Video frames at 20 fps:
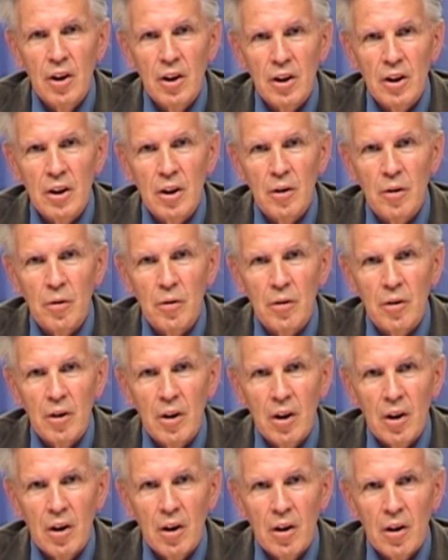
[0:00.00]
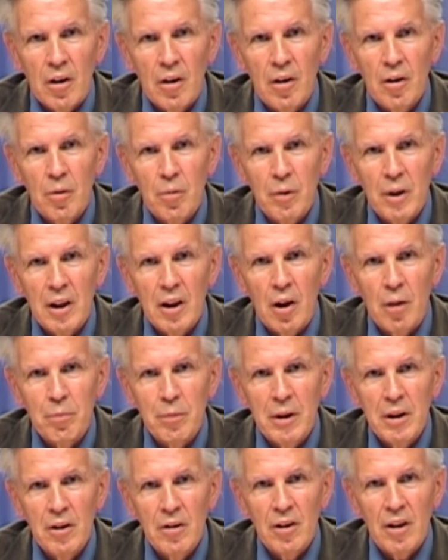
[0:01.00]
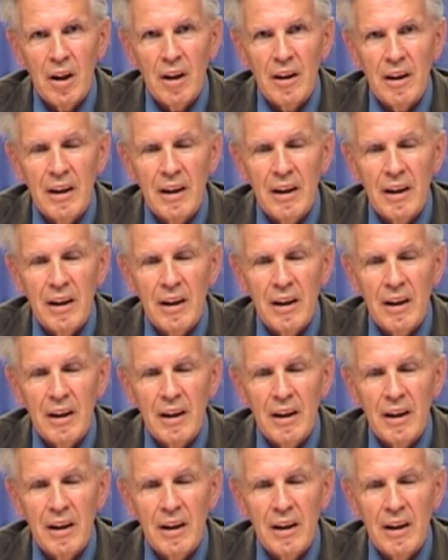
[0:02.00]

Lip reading: So with clopidogrel,